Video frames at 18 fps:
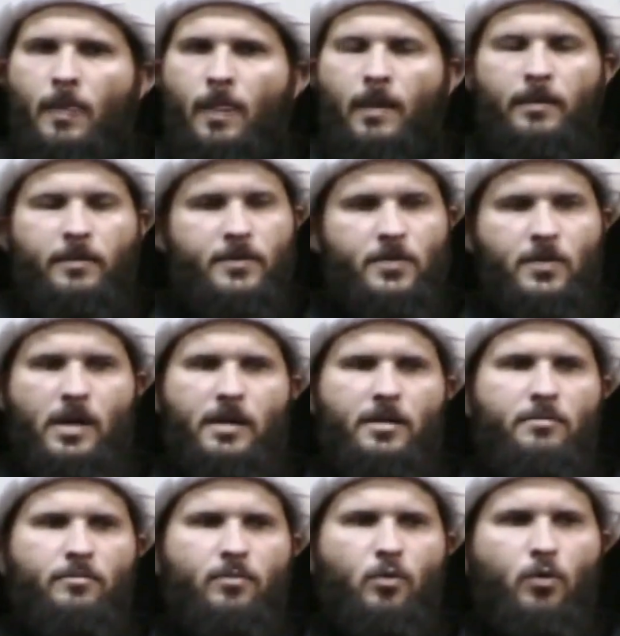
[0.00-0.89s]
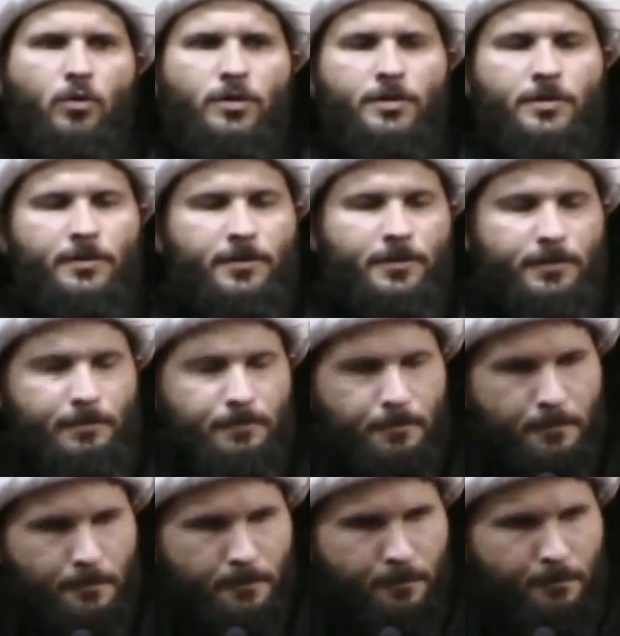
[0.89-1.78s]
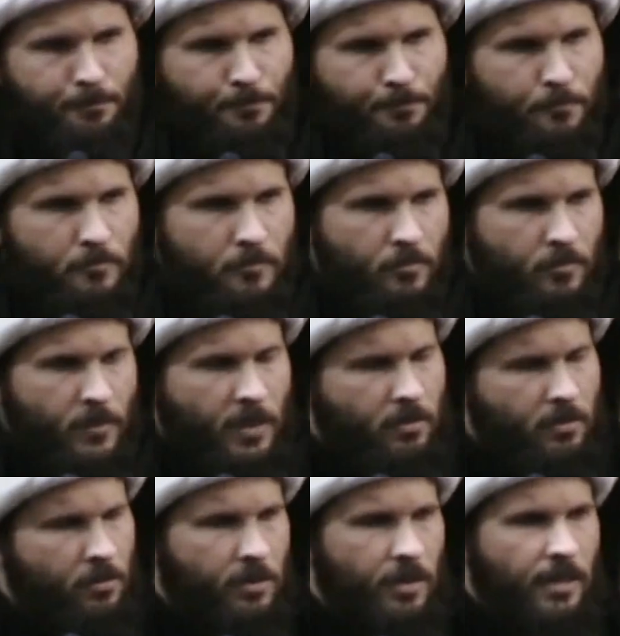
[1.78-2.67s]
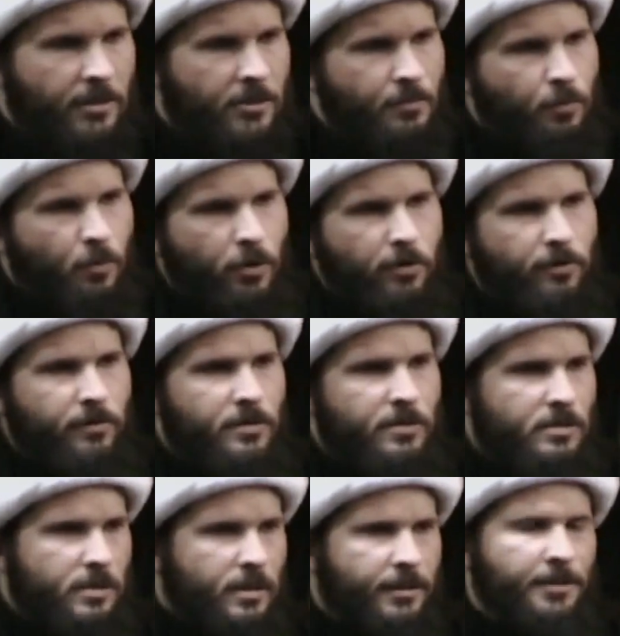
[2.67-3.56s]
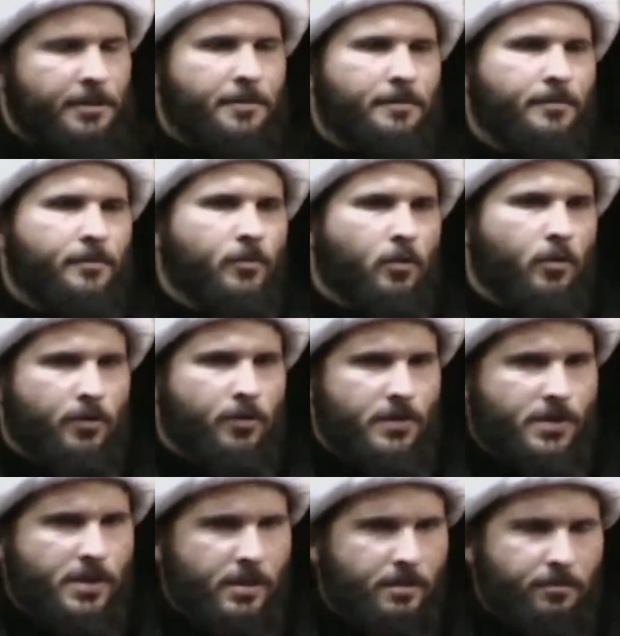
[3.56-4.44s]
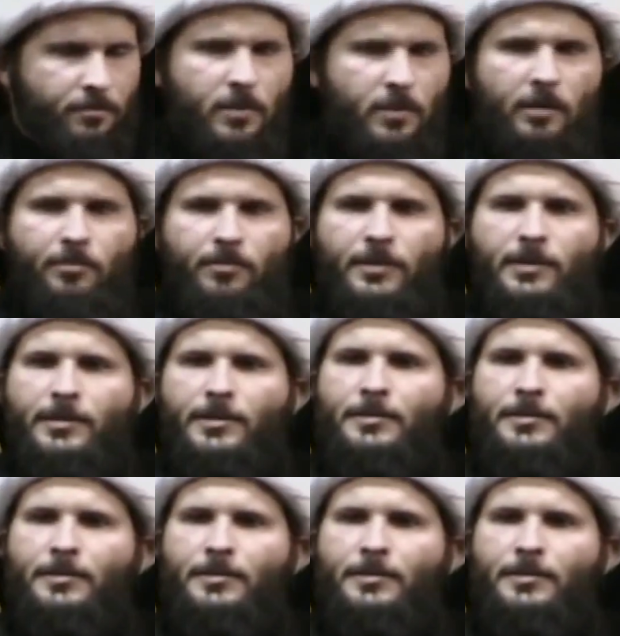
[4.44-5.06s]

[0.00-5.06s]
is that important. The next part of this sign on the same topic.